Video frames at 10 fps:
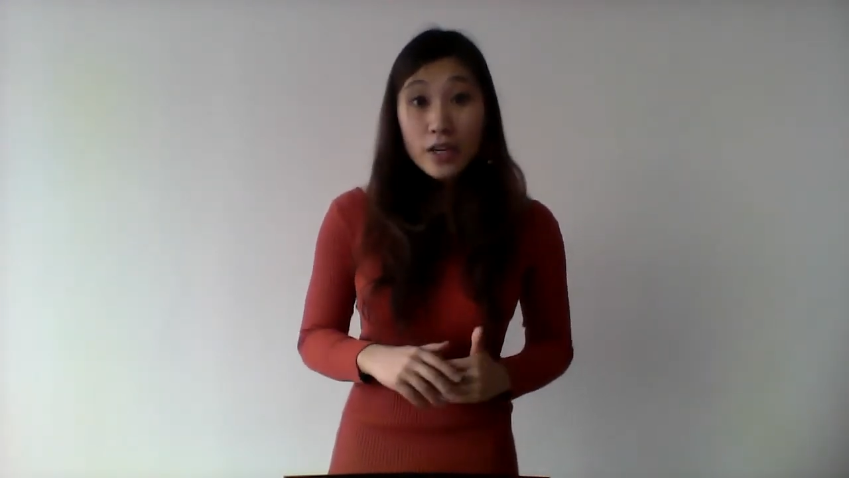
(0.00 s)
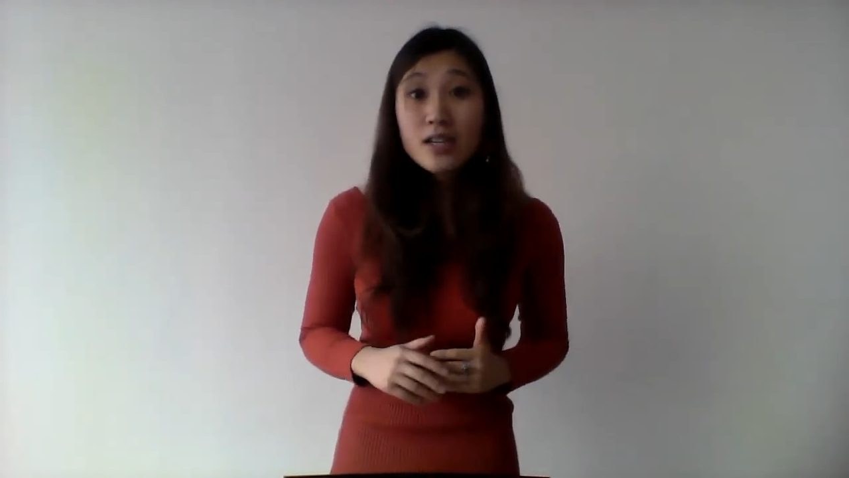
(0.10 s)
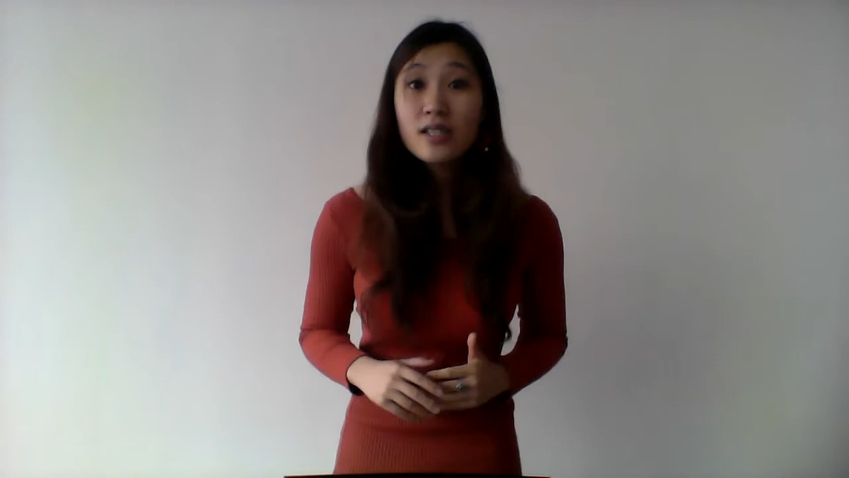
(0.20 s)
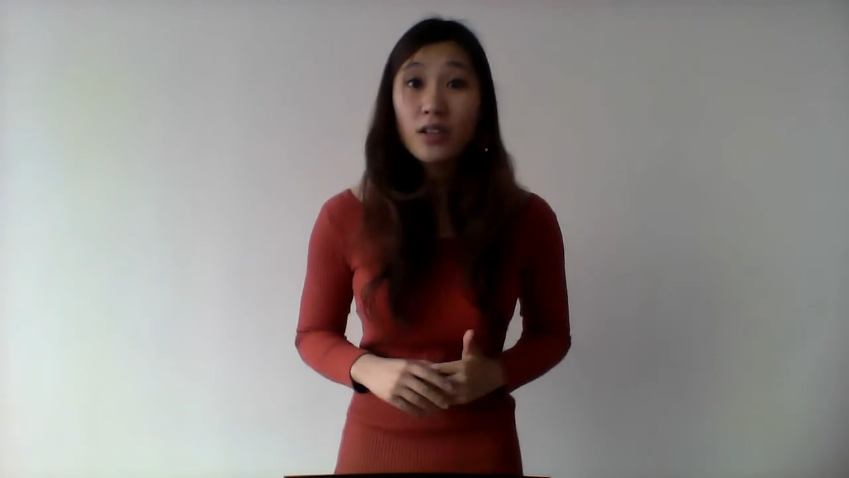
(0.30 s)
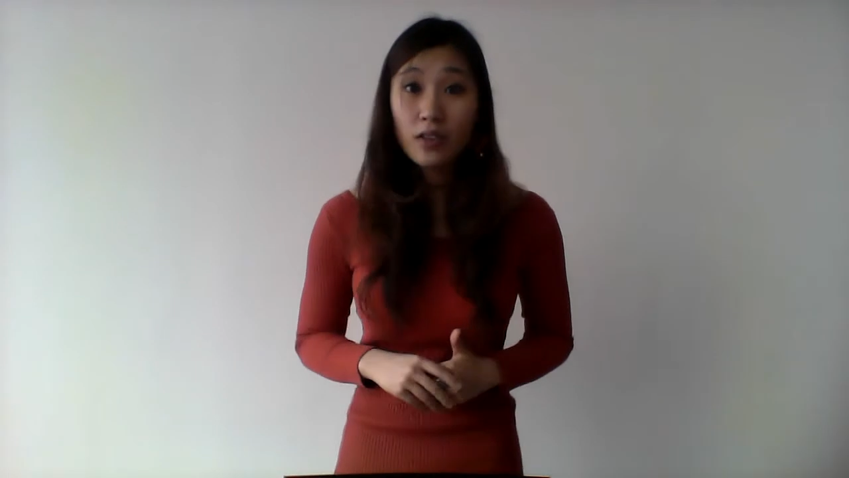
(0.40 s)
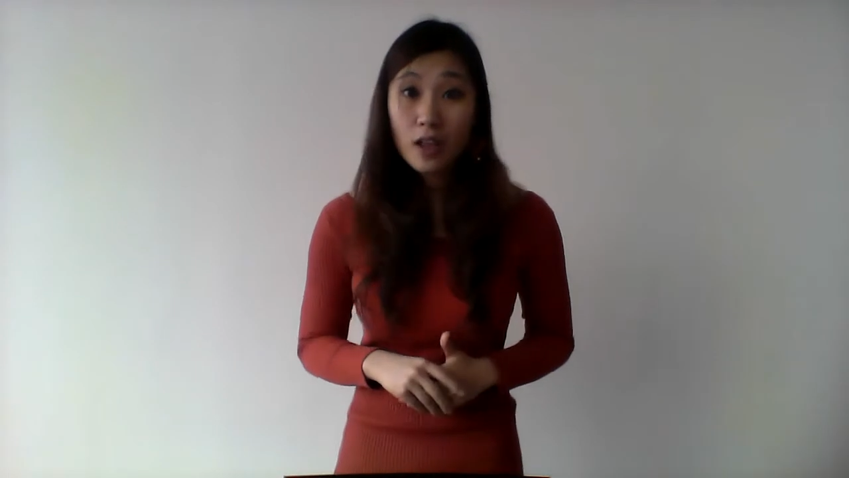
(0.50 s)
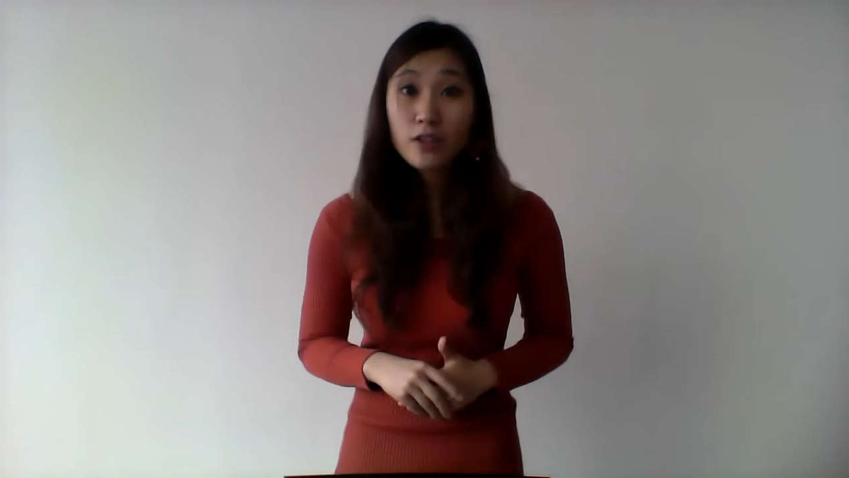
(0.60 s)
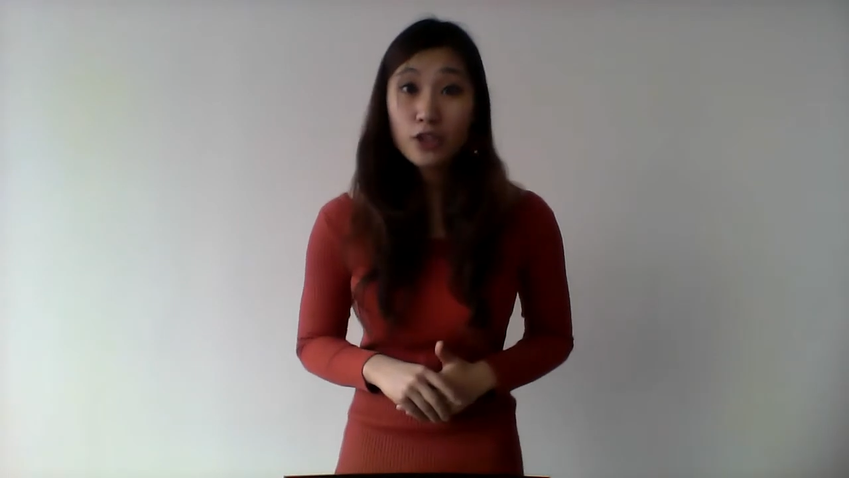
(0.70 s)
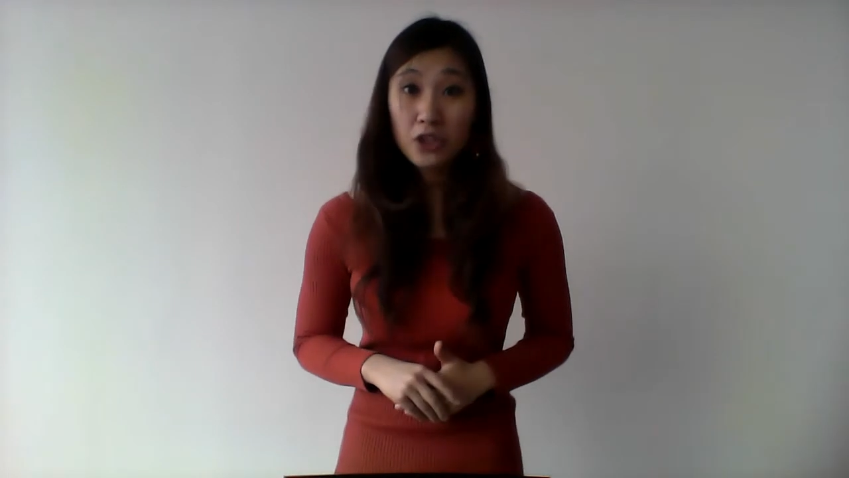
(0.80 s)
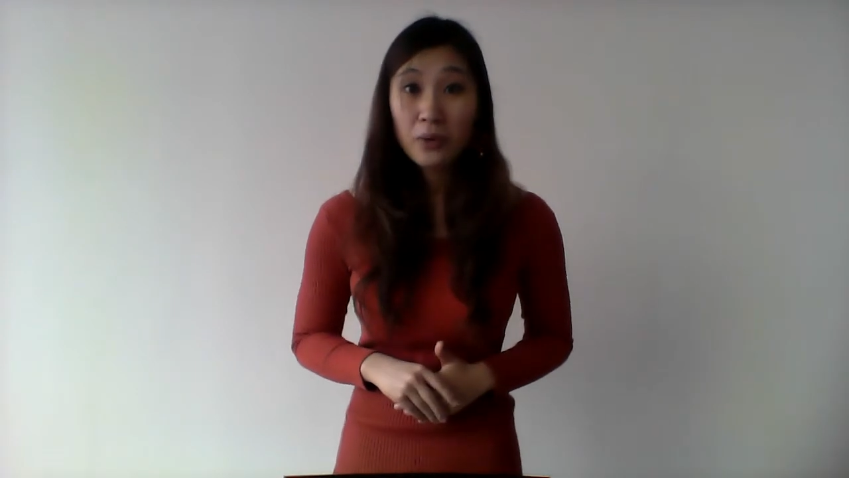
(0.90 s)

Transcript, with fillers: is another two in